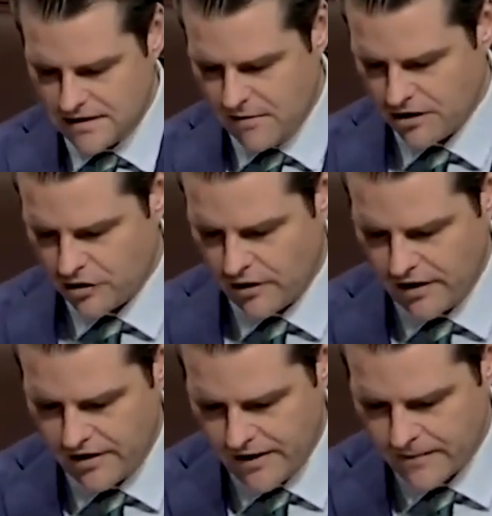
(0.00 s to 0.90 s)
metro
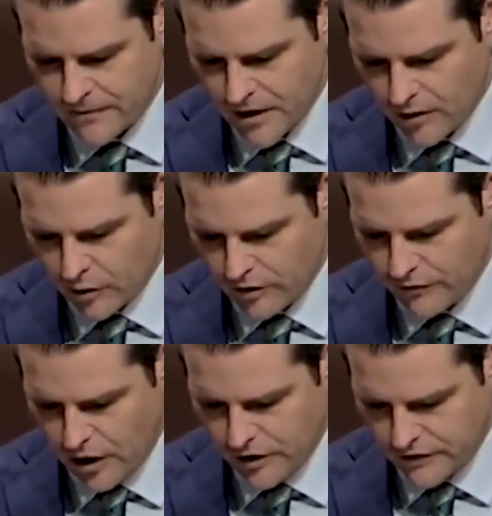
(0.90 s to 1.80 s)
area were
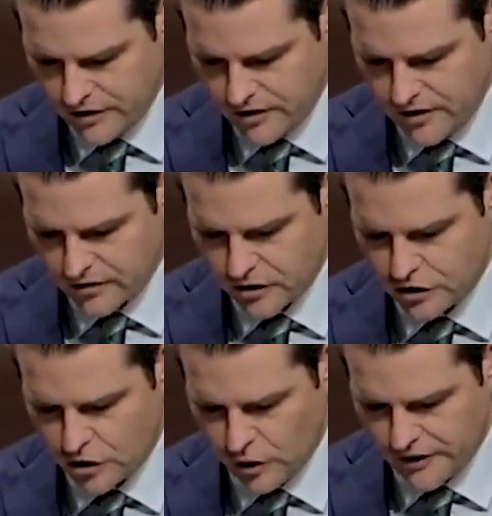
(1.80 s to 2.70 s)
involved in
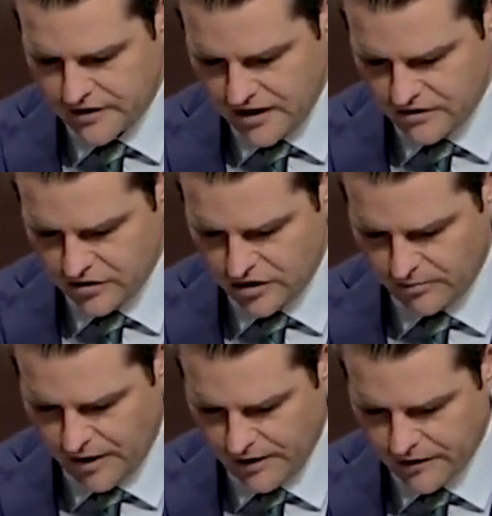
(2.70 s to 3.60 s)
cajoling
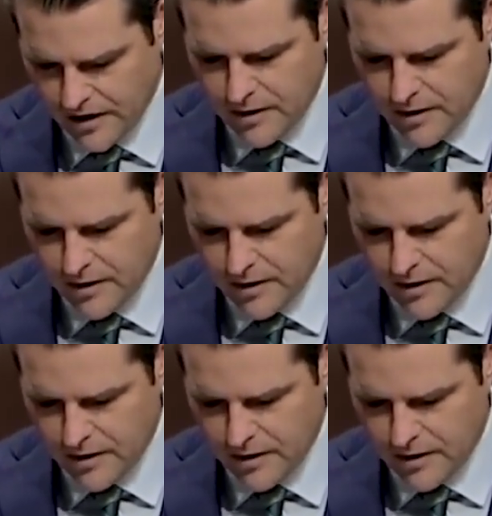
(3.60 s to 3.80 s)
censorship of.